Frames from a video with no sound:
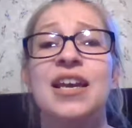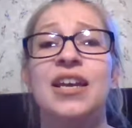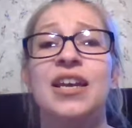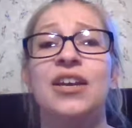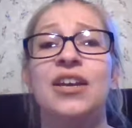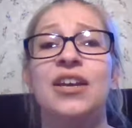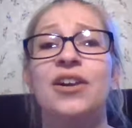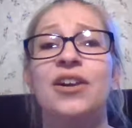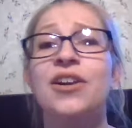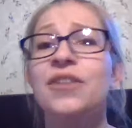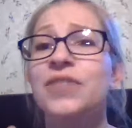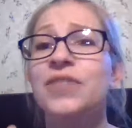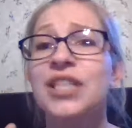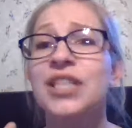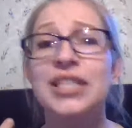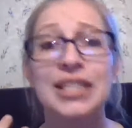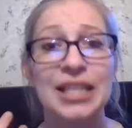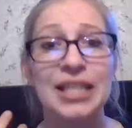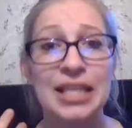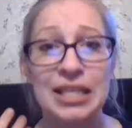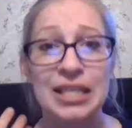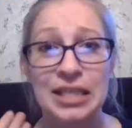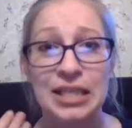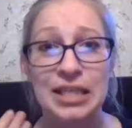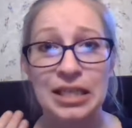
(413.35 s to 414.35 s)
It
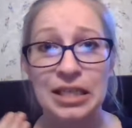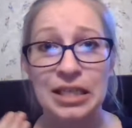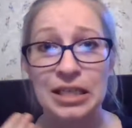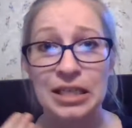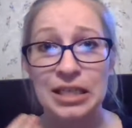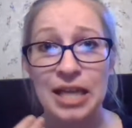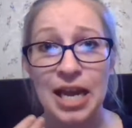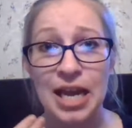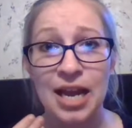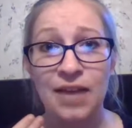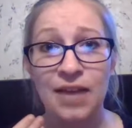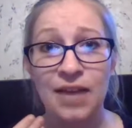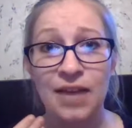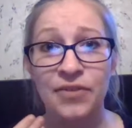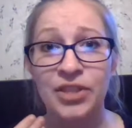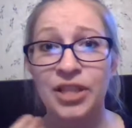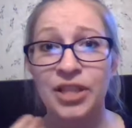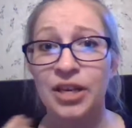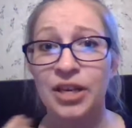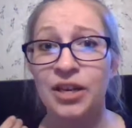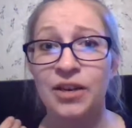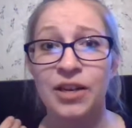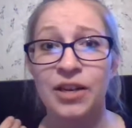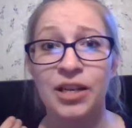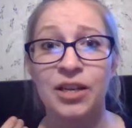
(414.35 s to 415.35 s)
obviously isn't good to have it
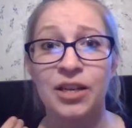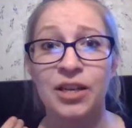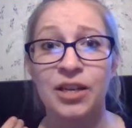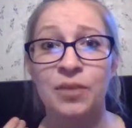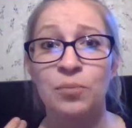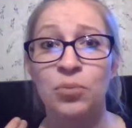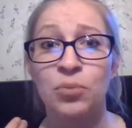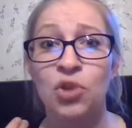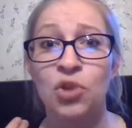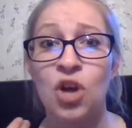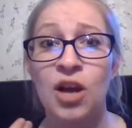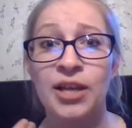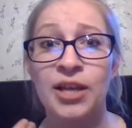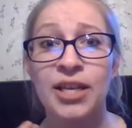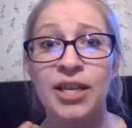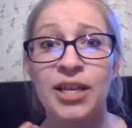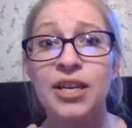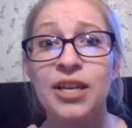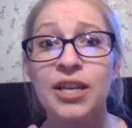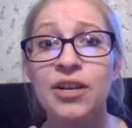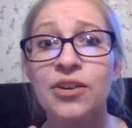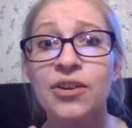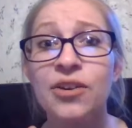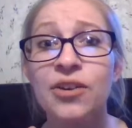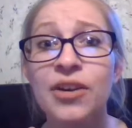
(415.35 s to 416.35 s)
there. It can block
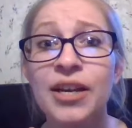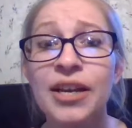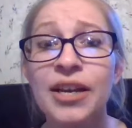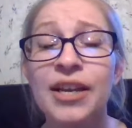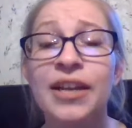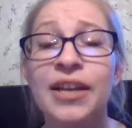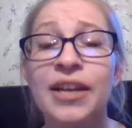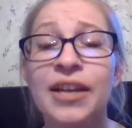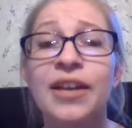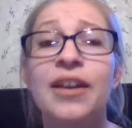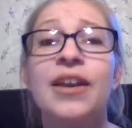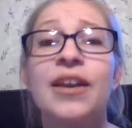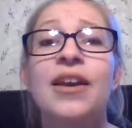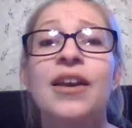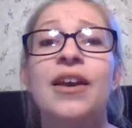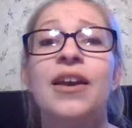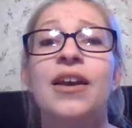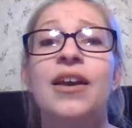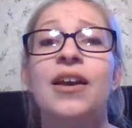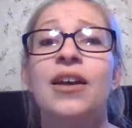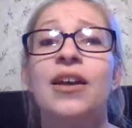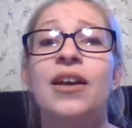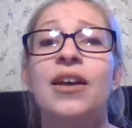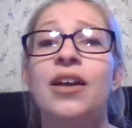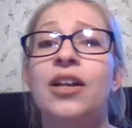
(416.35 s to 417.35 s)
hearing,
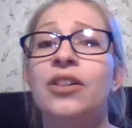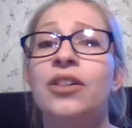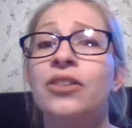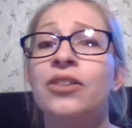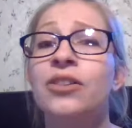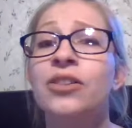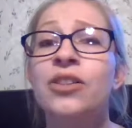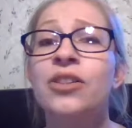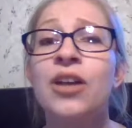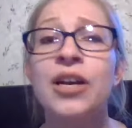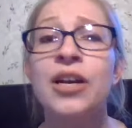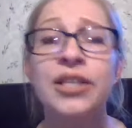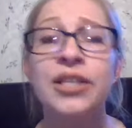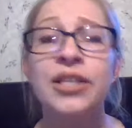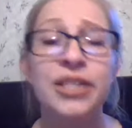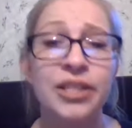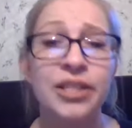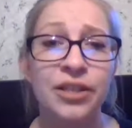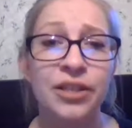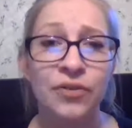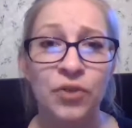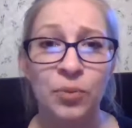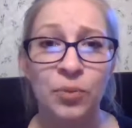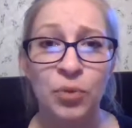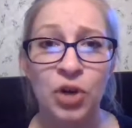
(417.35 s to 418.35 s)
lots of
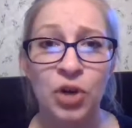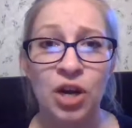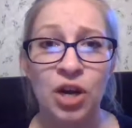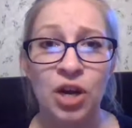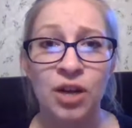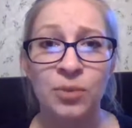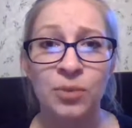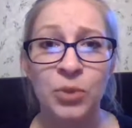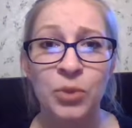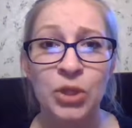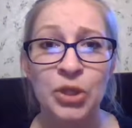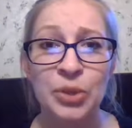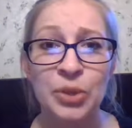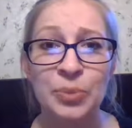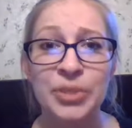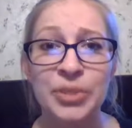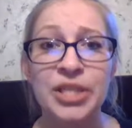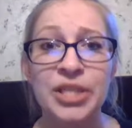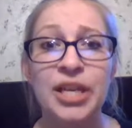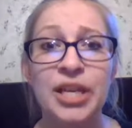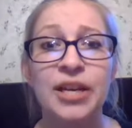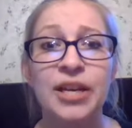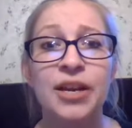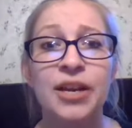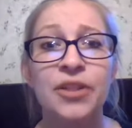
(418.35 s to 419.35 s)
different problems.
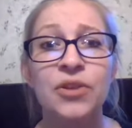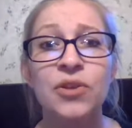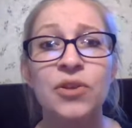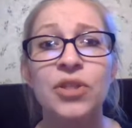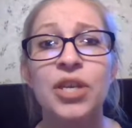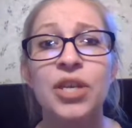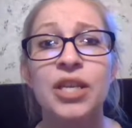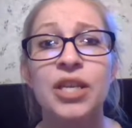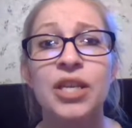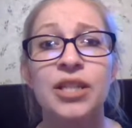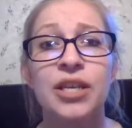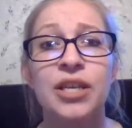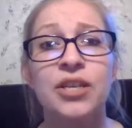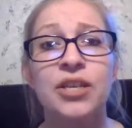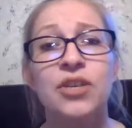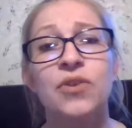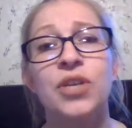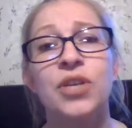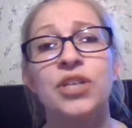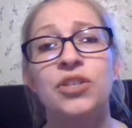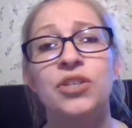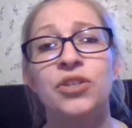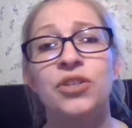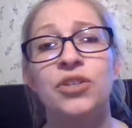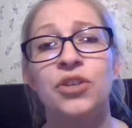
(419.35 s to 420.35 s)
Another thing that you
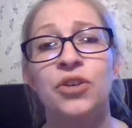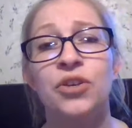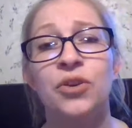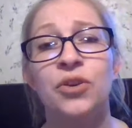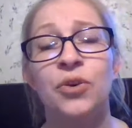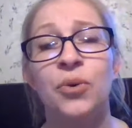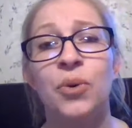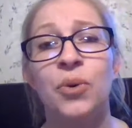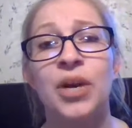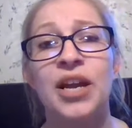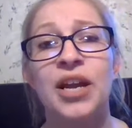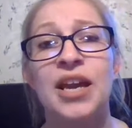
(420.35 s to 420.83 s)
can do